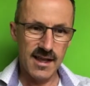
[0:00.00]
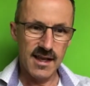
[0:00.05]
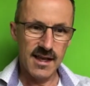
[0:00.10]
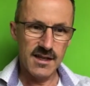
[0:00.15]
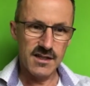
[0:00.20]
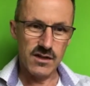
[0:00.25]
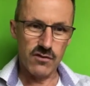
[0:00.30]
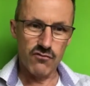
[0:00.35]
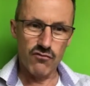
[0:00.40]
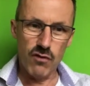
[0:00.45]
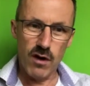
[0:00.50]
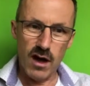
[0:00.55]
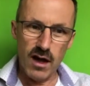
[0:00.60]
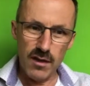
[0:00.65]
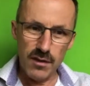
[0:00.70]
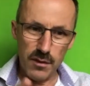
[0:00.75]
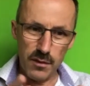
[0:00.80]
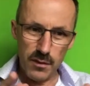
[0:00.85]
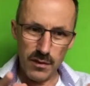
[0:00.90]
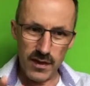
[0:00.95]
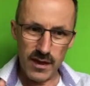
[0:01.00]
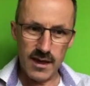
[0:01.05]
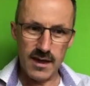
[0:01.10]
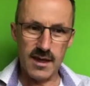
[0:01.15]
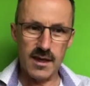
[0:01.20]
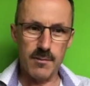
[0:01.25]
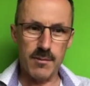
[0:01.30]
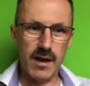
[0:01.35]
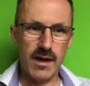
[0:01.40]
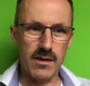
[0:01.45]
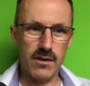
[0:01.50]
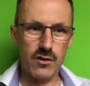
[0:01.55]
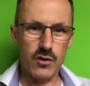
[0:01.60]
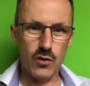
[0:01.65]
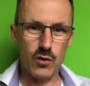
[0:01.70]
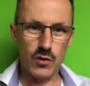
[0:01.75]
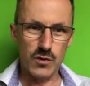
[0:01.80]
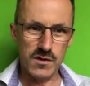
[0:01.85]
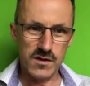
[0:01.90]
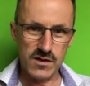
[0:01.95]
So rather than thinking about the
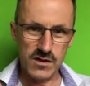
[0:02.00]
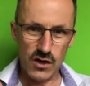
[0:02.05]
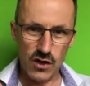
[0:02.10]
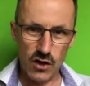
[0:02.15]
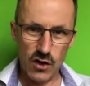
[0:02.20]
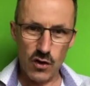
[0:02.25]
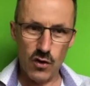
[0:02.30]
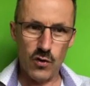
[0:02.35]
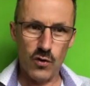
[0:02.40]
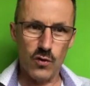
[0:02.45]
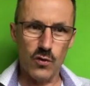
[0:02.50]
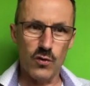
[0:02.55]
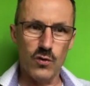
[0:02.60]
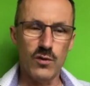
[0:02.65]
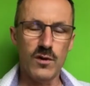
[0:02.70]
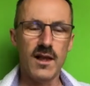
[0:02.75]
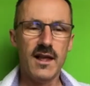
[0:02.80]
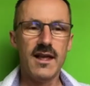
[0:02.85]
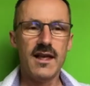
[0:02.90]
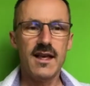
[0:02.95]
course as a whole,